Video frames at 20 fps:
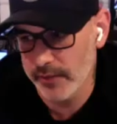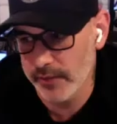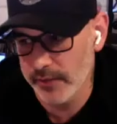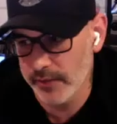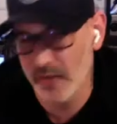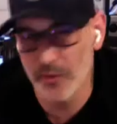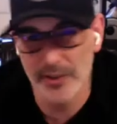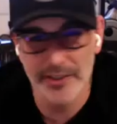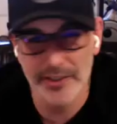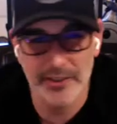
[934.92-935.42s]
I
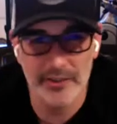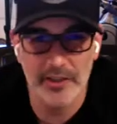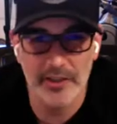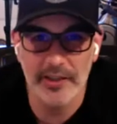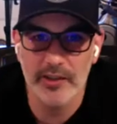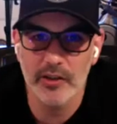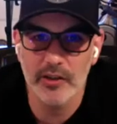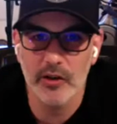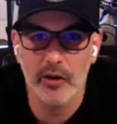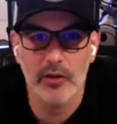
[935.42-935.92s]
got really into
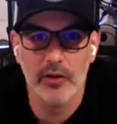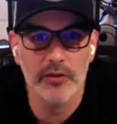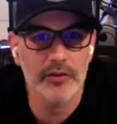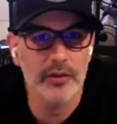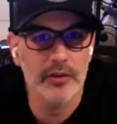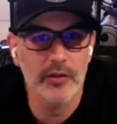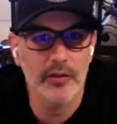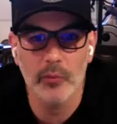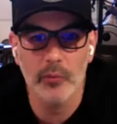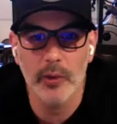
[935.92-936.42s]
like dark
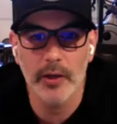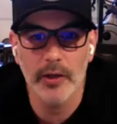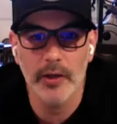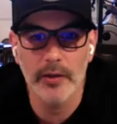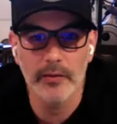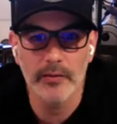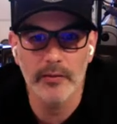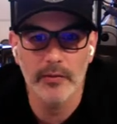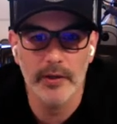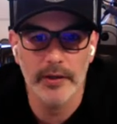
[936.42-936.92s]
synth
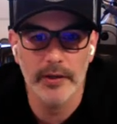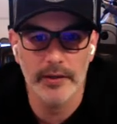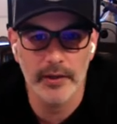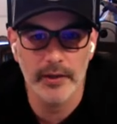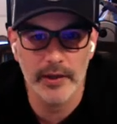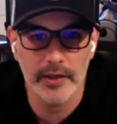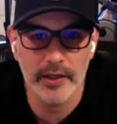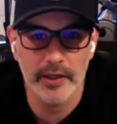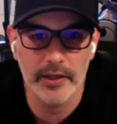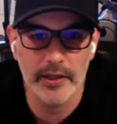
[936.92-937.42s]
wave and
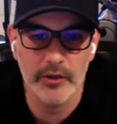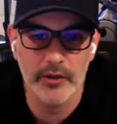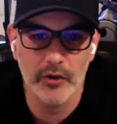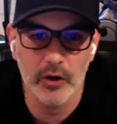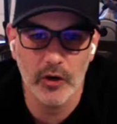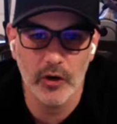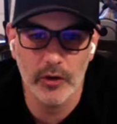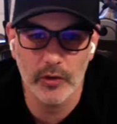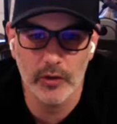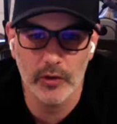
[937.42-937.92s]
like kind of
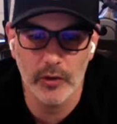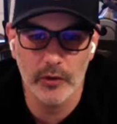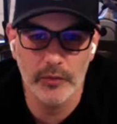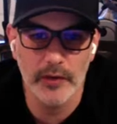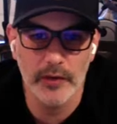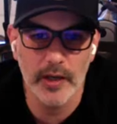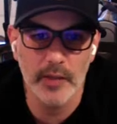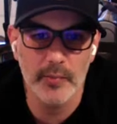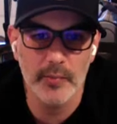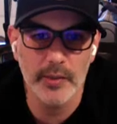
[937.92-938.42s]
dark
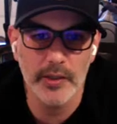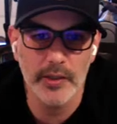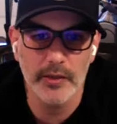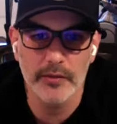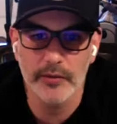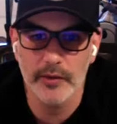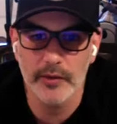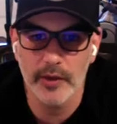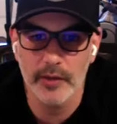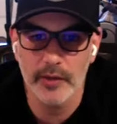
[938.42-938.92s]
lo-fi beat
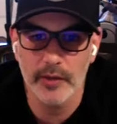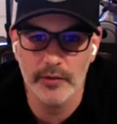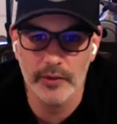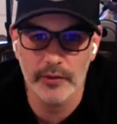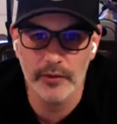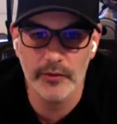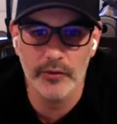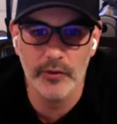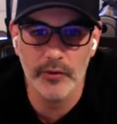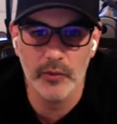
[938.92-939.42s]
stuff to
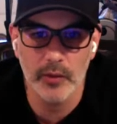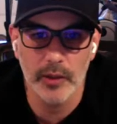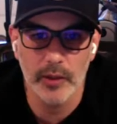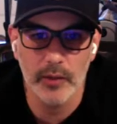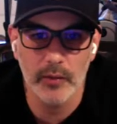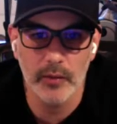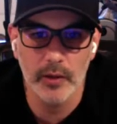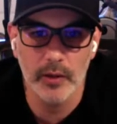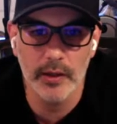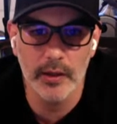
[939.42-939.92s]
listen to when I
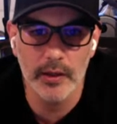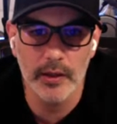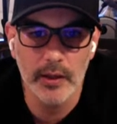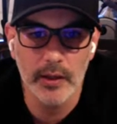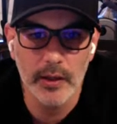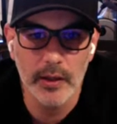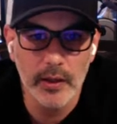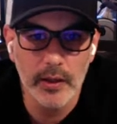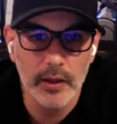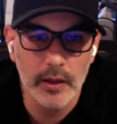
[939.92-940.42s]
write.
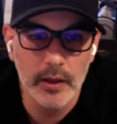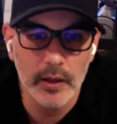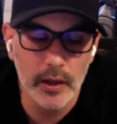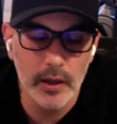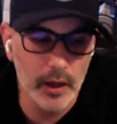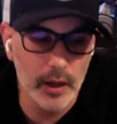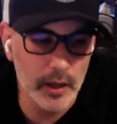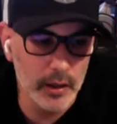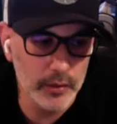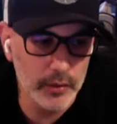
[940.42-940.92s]

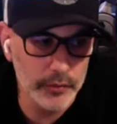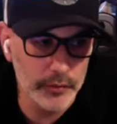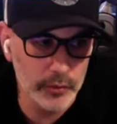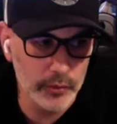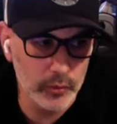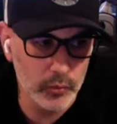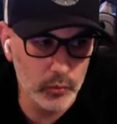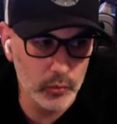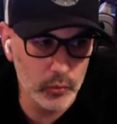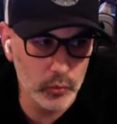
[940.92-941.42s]

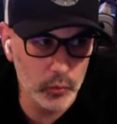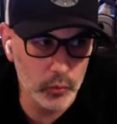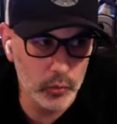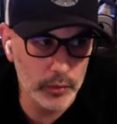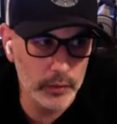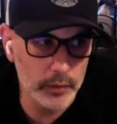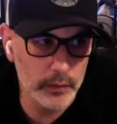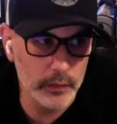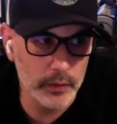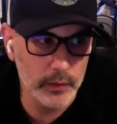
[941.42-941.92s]
So
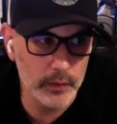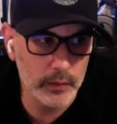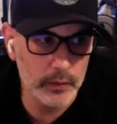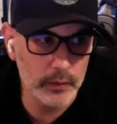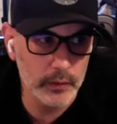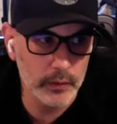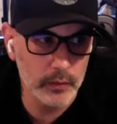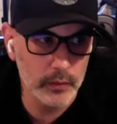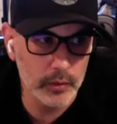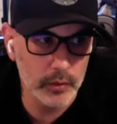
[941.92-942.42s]

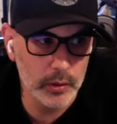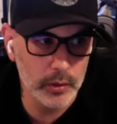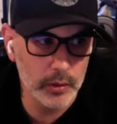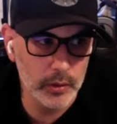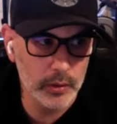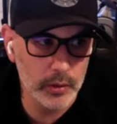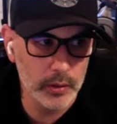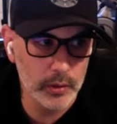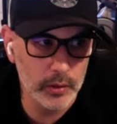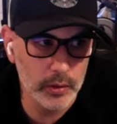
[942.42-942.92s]
the
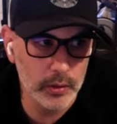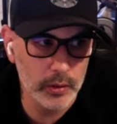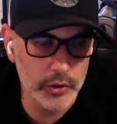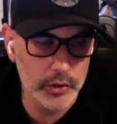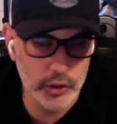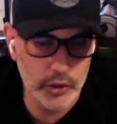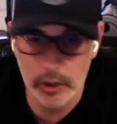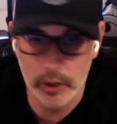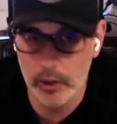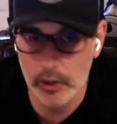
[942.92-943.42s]

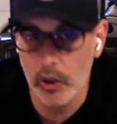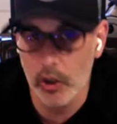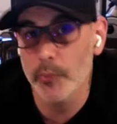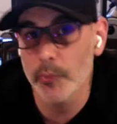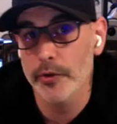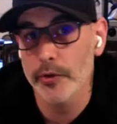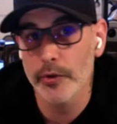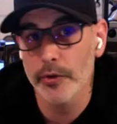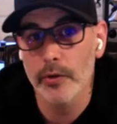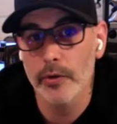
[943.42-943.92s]
John
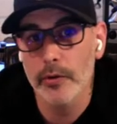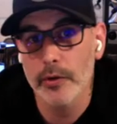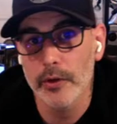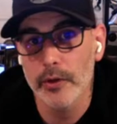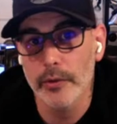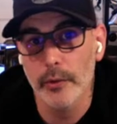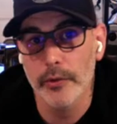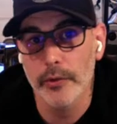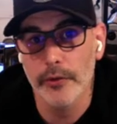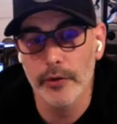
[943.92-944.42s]
Carpenter
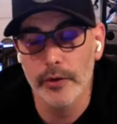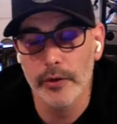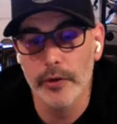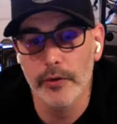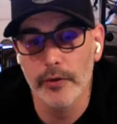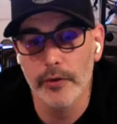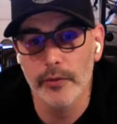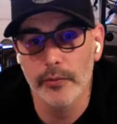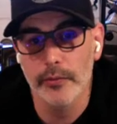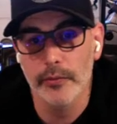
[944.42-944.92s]

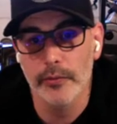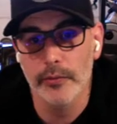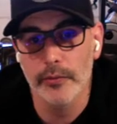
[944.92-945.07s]
is